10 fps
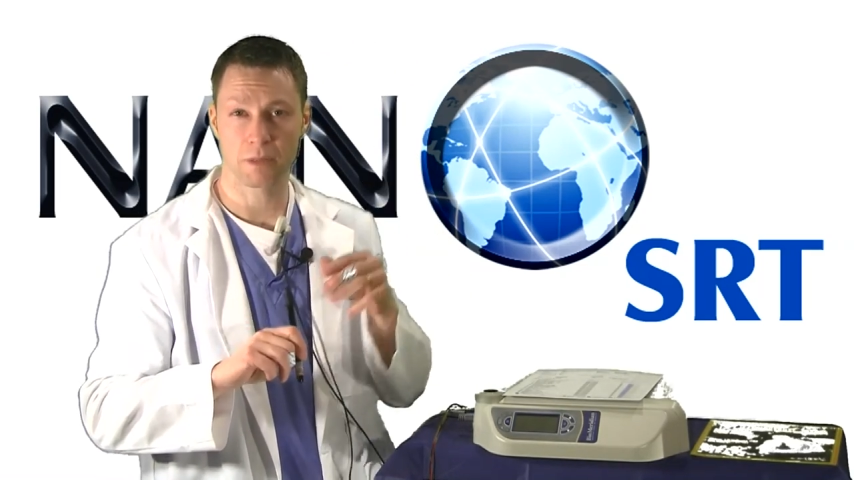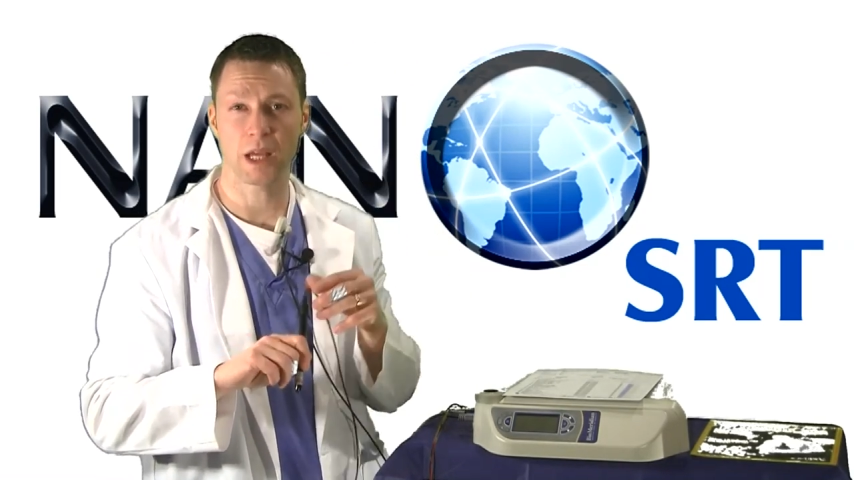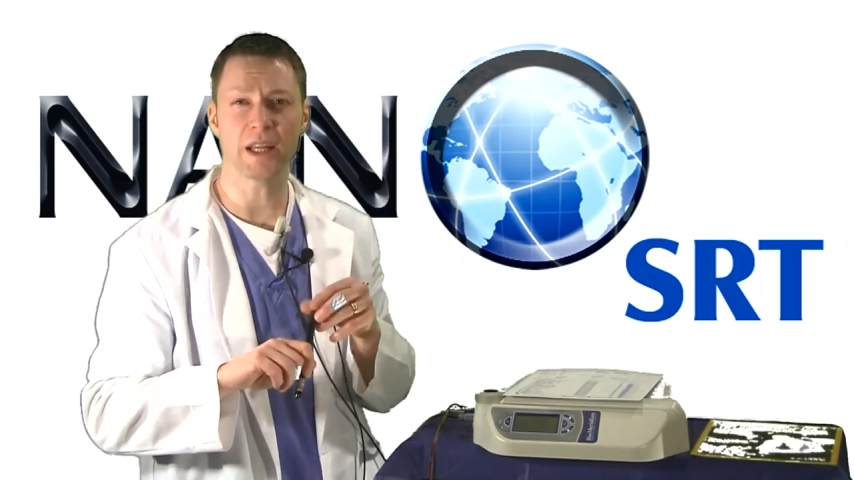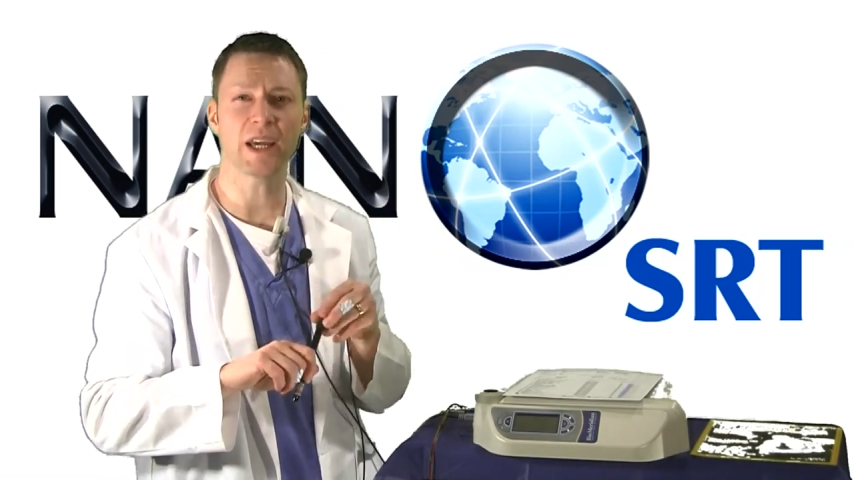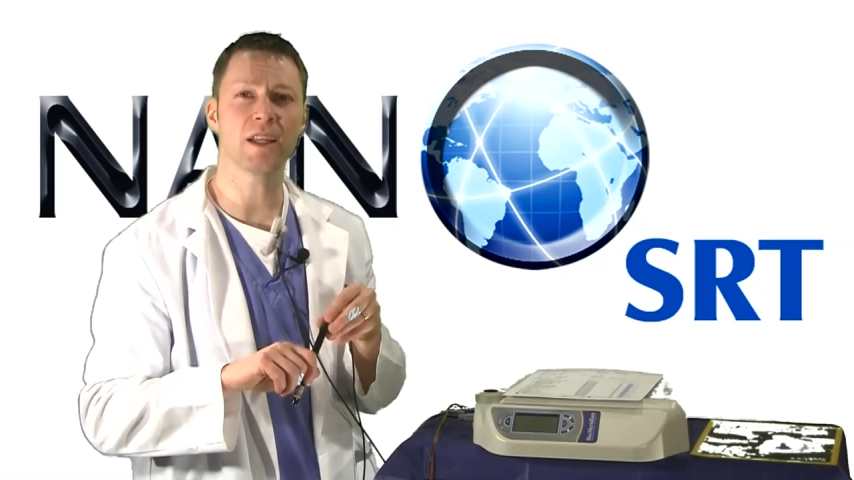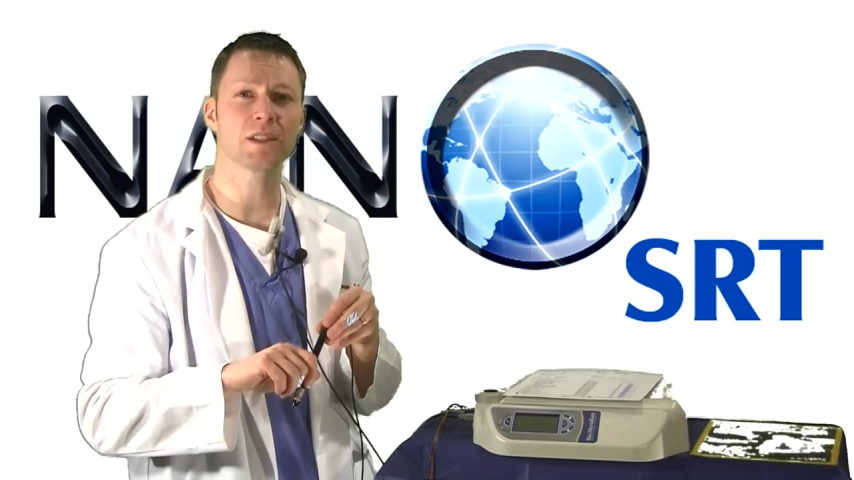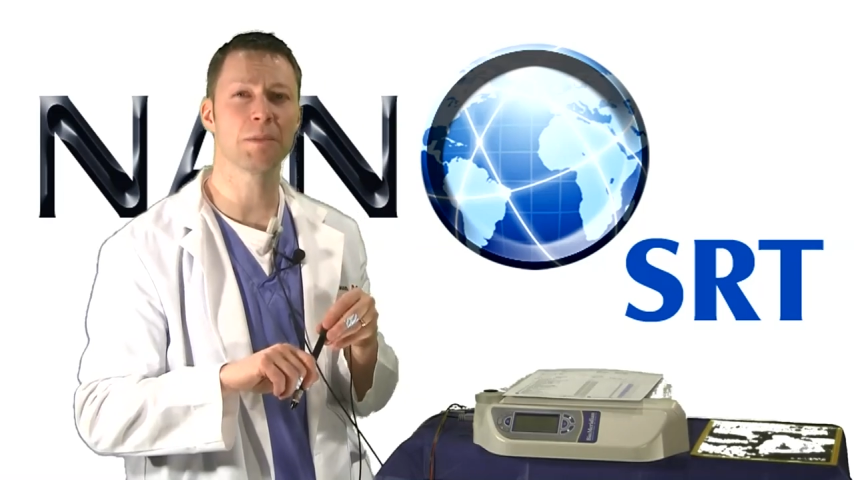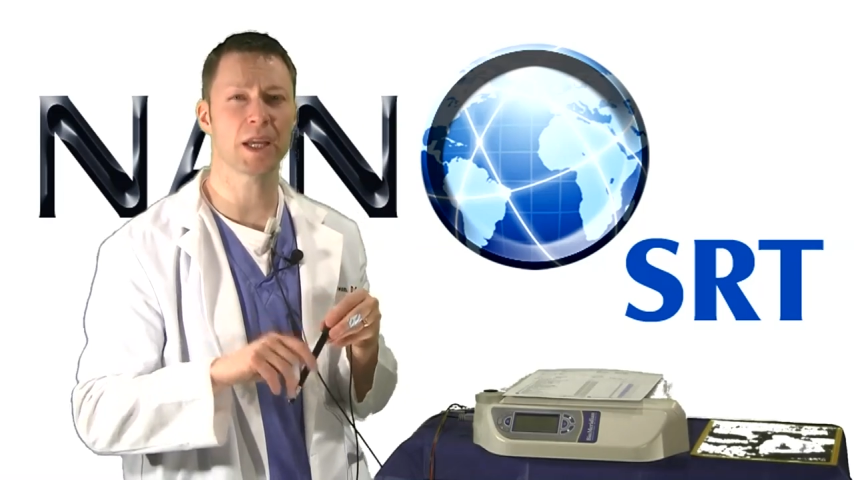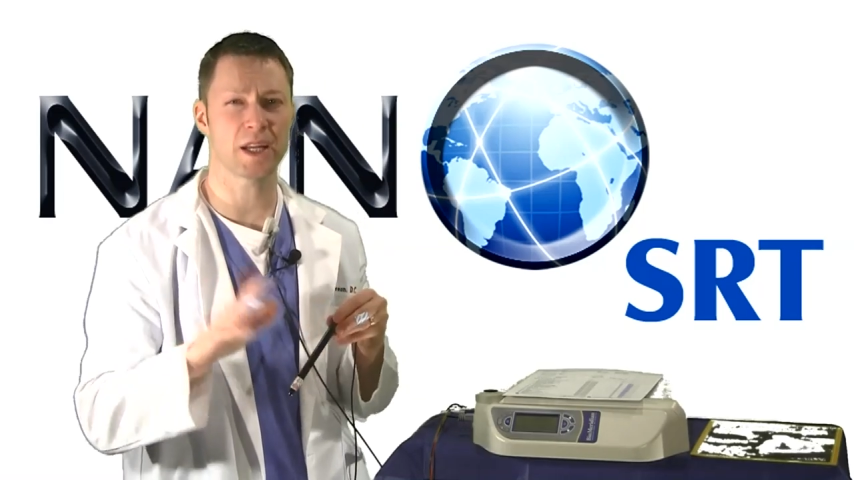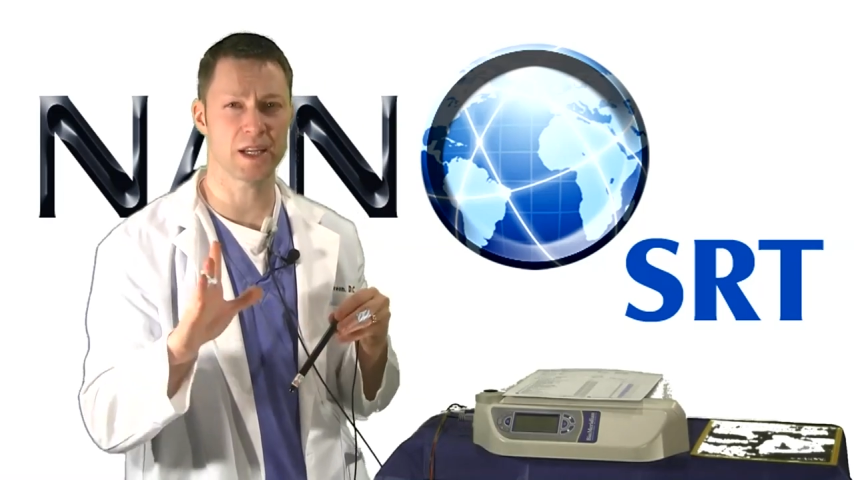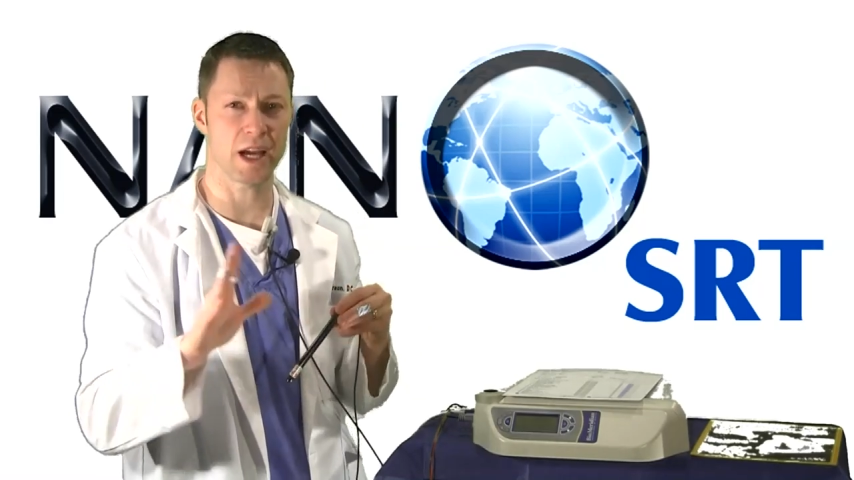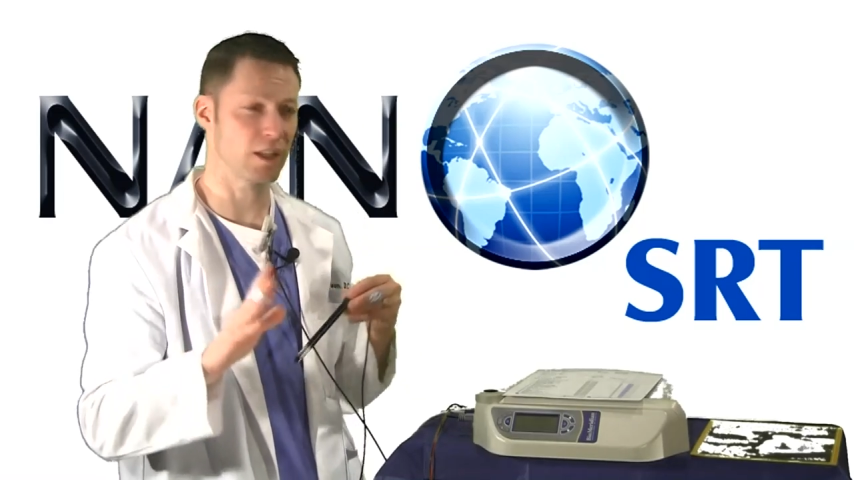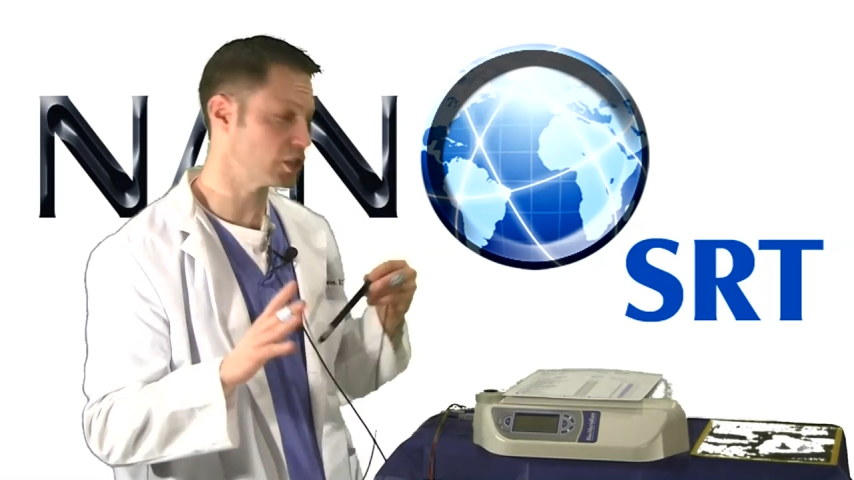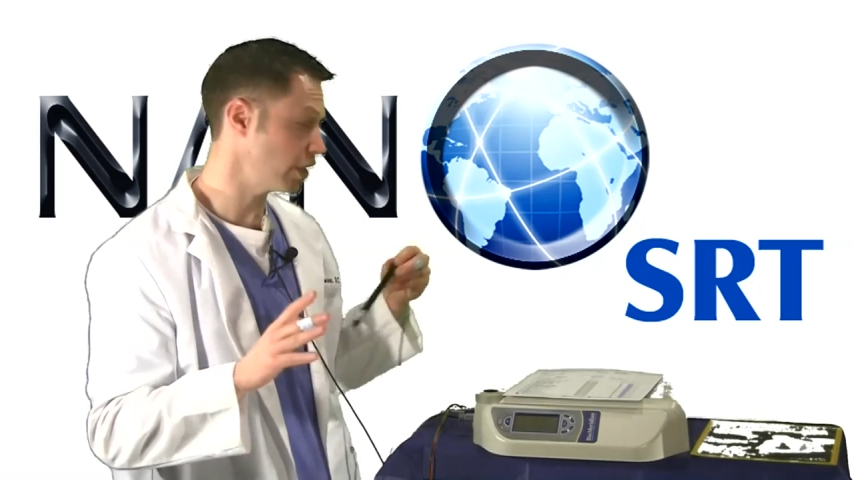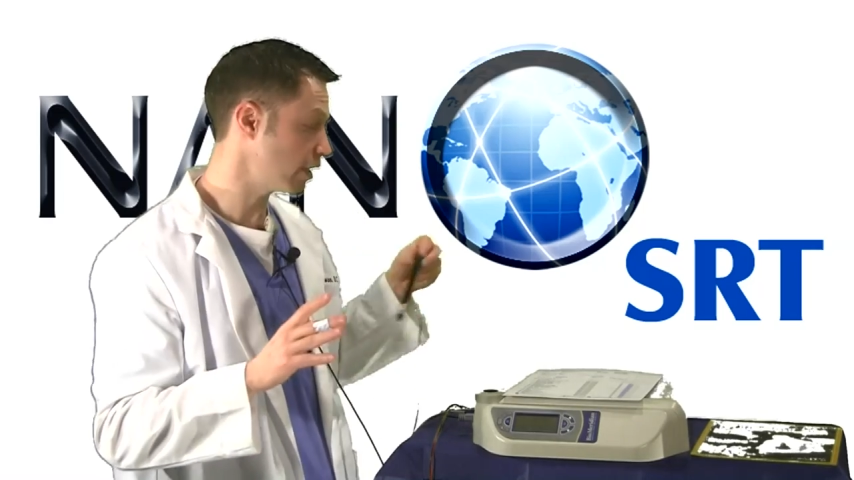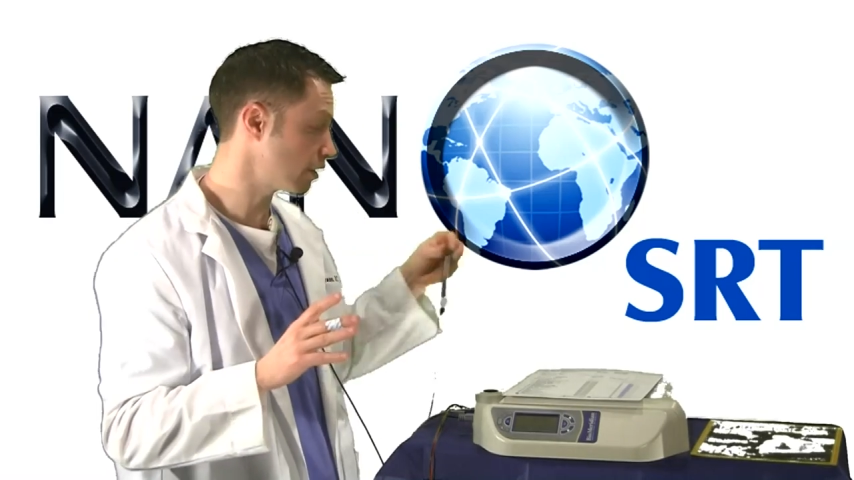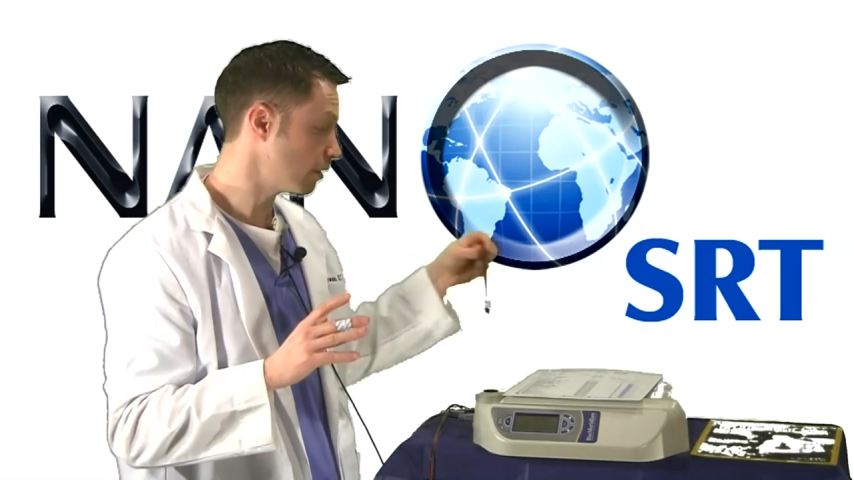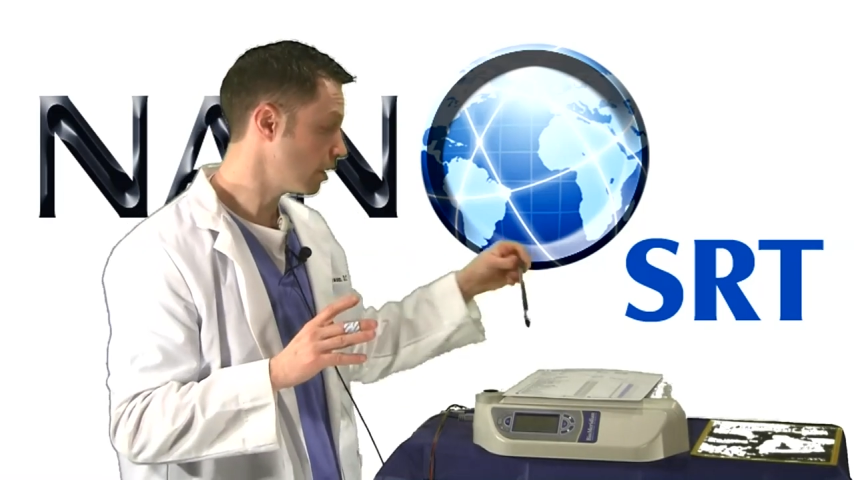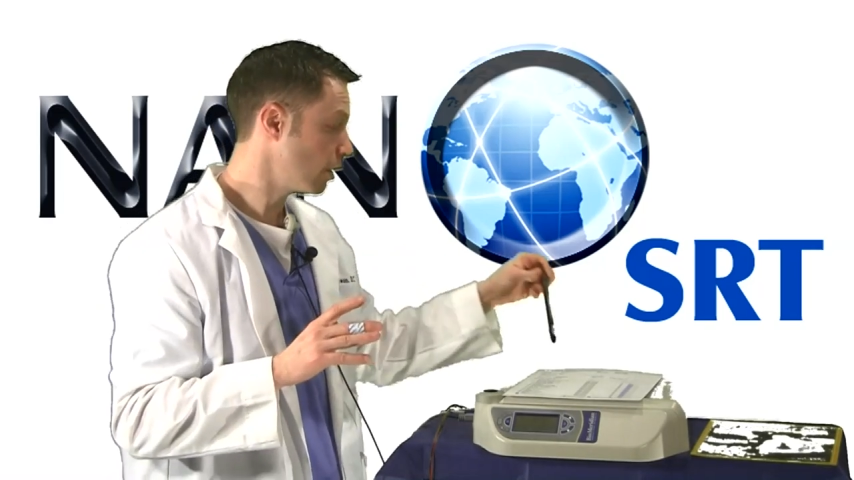And again, let's make an analogy here